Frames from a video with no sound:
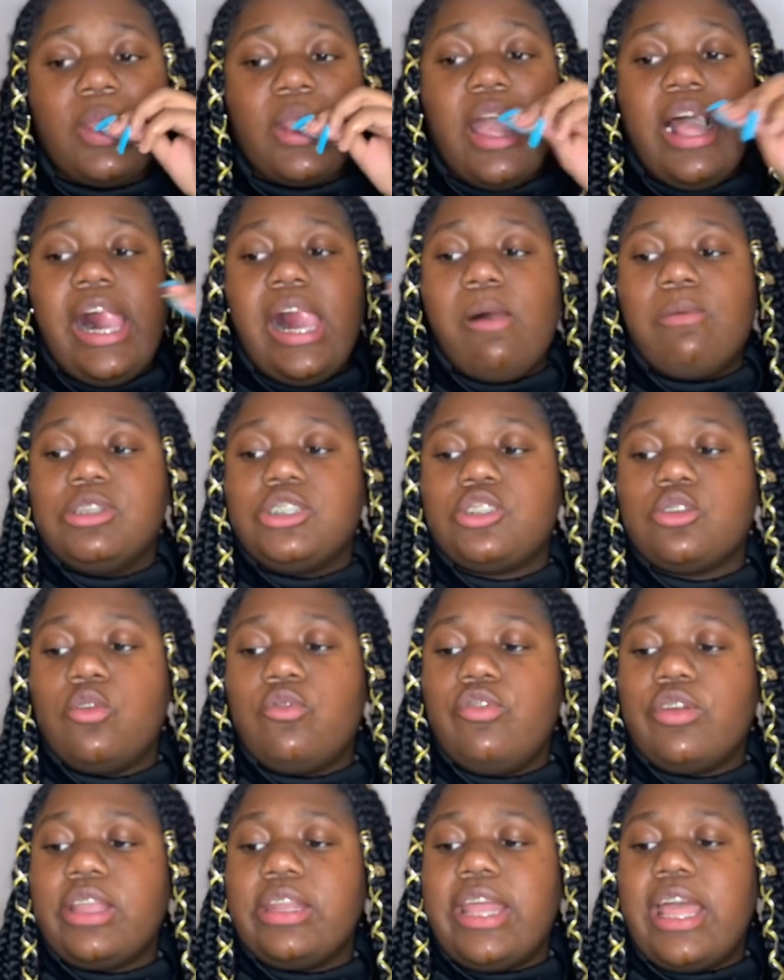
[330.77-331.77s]
And I was so
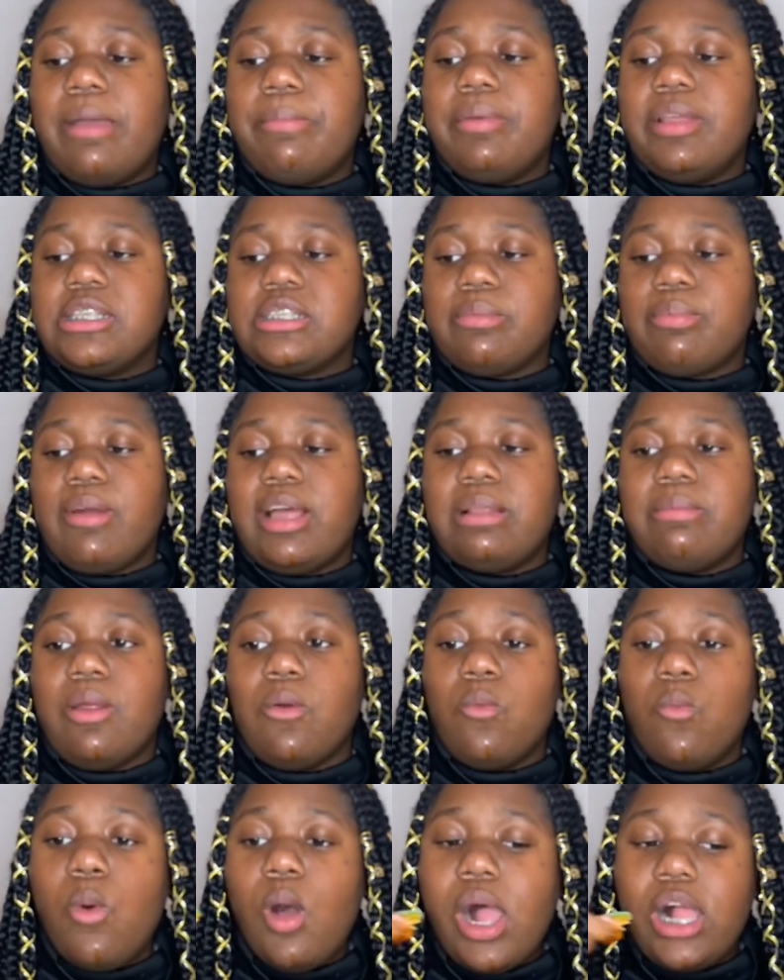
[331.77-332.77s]
freaking happy and surprised. I'm
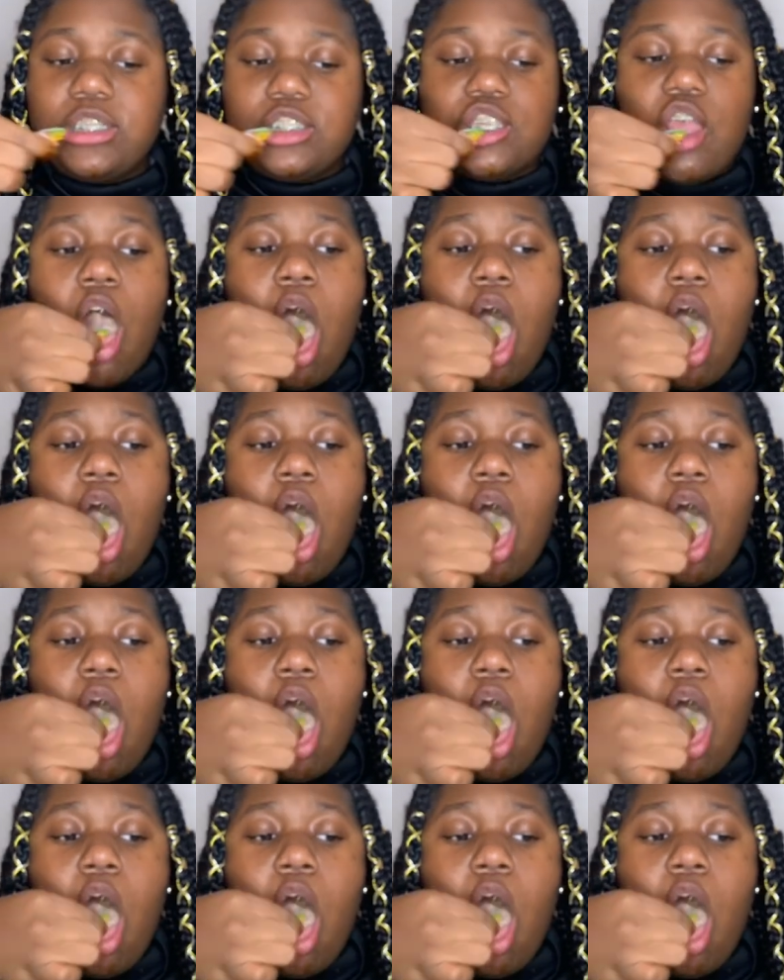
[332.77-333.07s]
like, what?